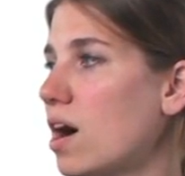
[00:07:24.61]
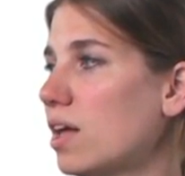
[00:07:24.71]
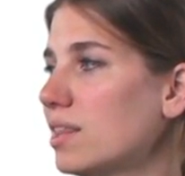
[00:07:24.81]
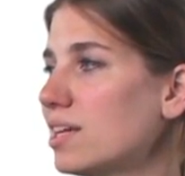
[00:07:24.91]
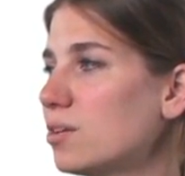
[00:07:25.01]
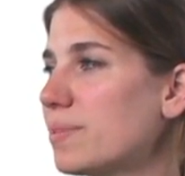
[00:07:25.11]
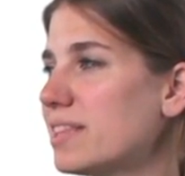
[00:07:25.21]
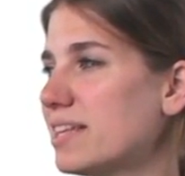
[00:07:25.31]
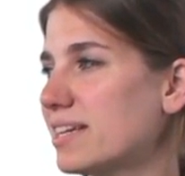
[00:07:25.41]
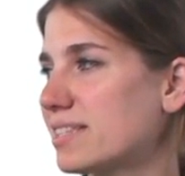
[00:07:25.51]
a little
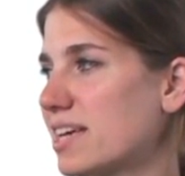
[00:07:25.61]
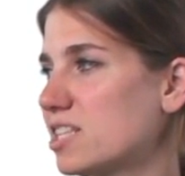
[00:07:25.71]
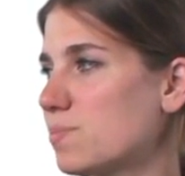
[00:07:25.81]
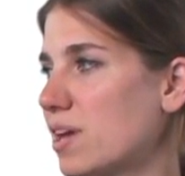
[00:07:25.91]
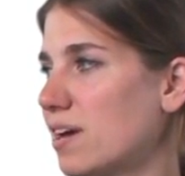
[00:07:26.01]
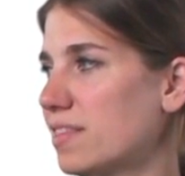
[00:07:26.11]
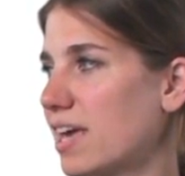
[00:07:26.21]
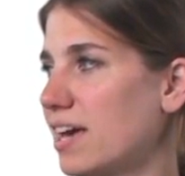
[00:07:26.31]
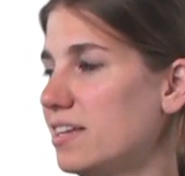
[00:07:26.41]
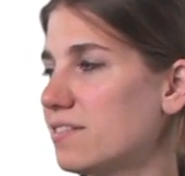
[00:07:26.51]
bit that extends beyond
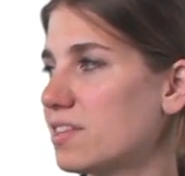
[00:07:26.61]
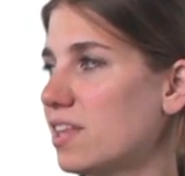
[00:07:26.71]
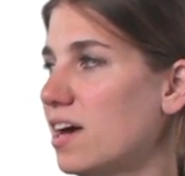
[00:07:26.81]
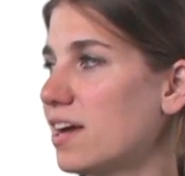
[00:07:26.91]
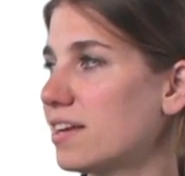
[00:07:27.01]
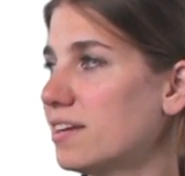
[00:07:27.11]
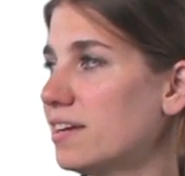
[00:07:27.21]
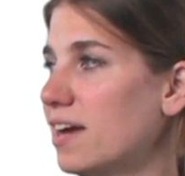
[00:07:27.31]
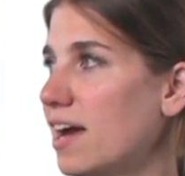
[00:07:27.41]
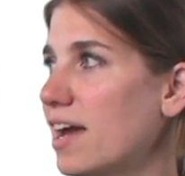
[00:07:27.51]
the end of the line.
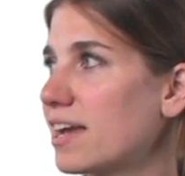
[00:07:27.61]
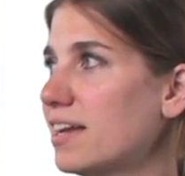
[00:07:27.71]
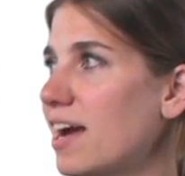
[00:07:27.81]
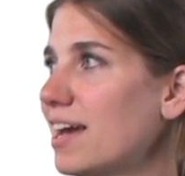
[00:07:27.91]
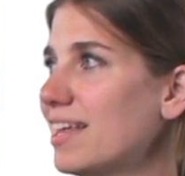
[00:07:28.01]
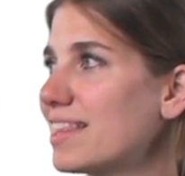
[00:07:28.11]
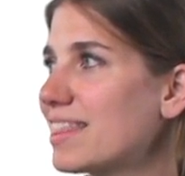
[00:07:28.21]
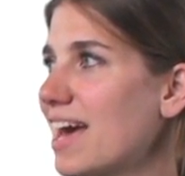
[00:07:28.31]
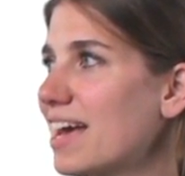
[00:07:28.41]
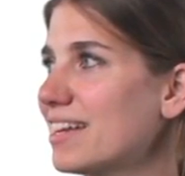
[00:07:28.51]
I can highlight
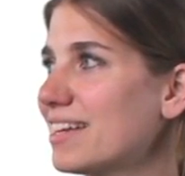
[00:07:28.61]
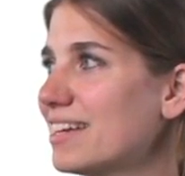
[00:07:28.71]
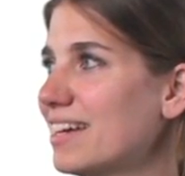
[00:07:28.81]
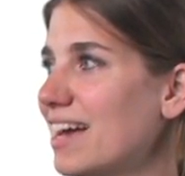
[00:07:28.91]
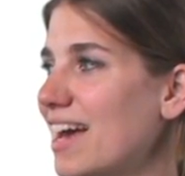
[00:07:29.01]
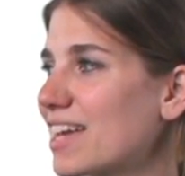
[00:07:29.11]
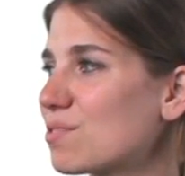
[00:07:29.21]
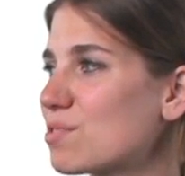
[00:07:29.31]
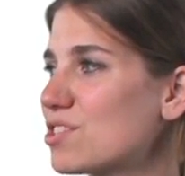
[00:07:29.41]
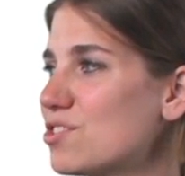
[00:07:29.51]
that. I
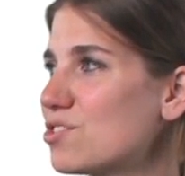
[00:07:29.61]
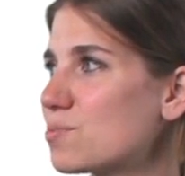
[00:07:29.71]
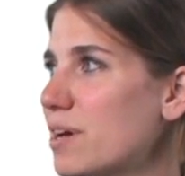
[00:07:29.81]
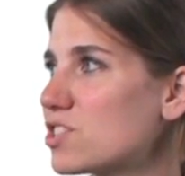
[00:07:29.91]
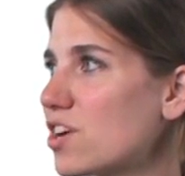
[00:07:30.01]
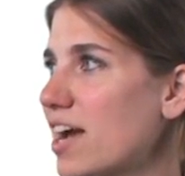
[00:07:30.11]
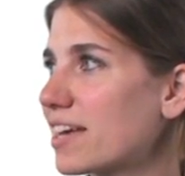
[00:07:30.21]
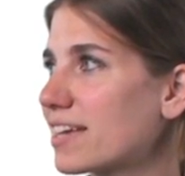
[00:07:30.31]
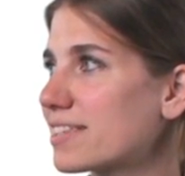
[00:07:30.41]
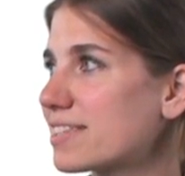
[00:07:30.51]
can reduce my
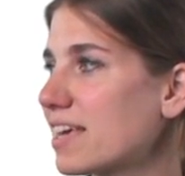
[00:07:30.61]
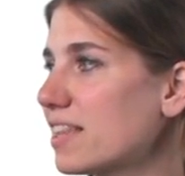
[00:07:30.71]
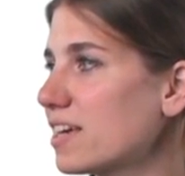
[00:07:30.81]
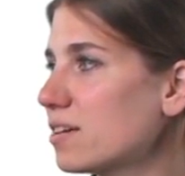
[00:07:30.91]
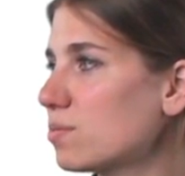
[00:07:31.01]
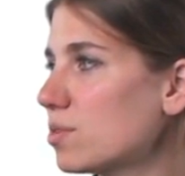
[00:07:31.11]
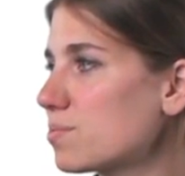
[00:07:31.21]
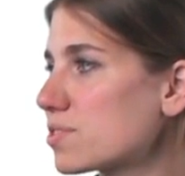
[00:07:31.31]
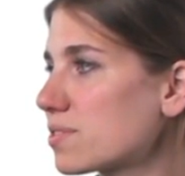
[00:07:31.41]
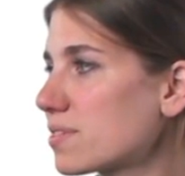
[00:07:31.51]
tracking slightly.
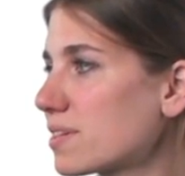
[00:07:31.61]
Whoops.